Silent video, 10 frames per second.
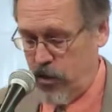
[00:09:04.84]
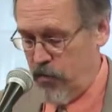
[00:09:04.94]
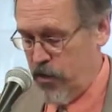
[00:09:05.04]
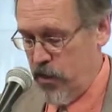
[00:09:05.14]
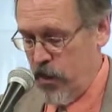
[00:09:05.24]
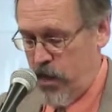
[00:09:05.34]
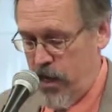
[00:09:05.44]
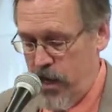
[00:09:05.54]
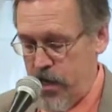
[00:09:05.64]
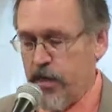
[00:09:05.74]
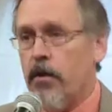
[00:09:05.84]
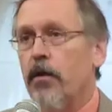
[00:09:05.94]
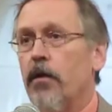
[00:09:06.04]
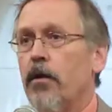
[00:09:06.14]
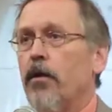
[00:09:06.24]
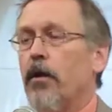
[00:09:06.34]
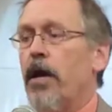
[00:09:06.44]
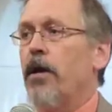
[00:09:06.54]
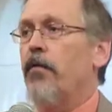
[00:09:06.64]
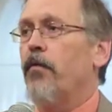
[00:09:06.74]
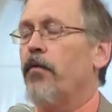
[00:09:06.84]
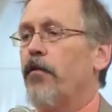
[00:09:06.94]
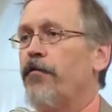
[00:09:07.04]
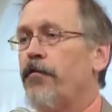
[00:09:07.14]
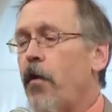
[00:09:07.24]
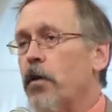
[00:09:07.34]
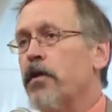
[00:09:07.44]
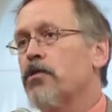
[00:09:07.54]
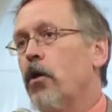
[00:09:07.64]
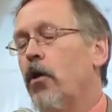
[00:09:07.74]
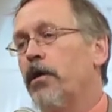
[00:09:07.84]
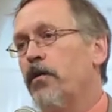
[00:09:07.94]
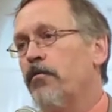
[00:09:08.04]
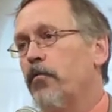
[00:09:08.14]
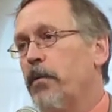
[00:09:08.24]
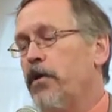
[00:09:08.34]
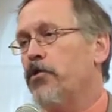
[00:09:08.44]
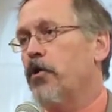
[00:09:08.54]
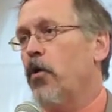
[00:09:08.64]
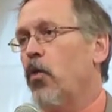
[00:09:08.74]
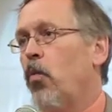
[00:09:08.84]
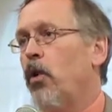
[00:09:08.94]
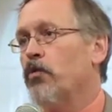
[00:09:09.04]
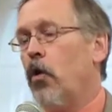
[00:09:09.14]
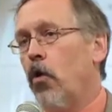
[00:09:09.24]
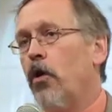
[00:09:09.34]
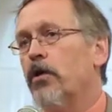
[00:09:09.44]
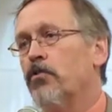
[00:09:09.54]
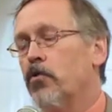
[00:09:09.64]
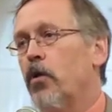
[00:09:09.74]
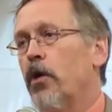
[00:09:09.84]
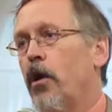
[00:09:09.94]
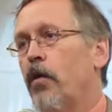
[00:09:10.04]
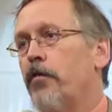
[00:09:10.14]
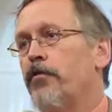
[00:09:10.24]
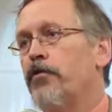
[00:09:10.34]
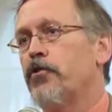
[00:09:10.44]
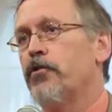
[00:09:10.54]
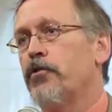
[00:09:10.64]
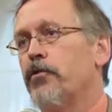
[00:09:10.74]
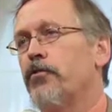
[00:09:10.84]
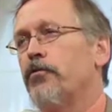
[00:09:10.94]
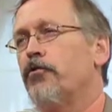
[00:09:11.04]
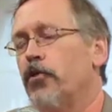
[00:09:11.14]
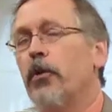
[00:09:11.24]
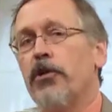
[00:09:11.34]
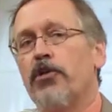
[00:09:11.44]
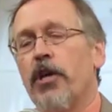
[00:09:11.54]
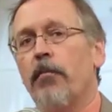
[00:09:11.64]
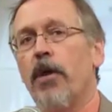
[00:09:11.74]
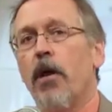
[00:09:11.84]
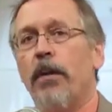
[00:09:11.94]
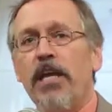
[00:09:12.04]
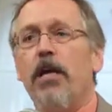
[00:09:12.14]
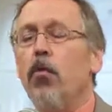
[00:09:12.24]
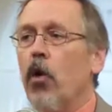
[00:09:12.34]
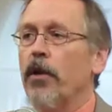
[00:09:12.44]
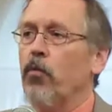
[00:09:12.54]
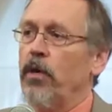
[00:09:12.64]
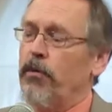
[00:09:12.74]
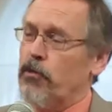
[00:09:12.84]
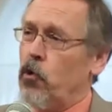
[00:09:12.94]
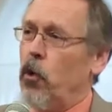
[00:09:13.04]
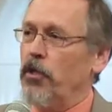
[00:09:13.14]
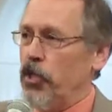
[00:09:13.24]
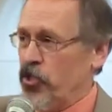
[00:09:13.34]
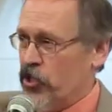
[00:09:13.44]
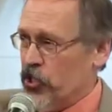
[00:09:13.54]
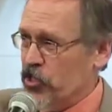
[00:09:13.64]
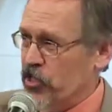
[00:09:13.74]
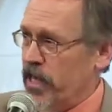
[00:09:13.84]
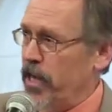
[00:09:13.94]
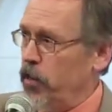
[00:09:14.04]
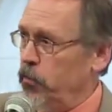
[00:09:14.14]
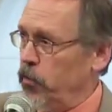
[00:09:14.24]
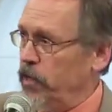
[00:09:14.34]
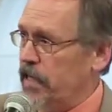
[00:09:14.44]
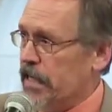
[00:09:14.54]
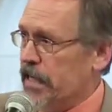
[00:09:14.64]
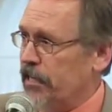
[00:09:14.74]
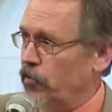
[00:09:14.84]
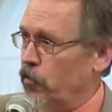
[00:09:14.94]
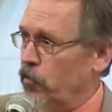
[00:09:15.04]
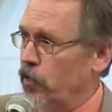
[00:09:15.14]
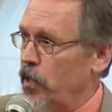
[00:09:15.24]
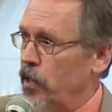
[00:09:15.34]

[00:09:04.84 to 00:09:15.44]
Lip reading: Club. And the focus on Gifford Pinchot was on a sort of stewardship, but he wanted what was called sustainable yield.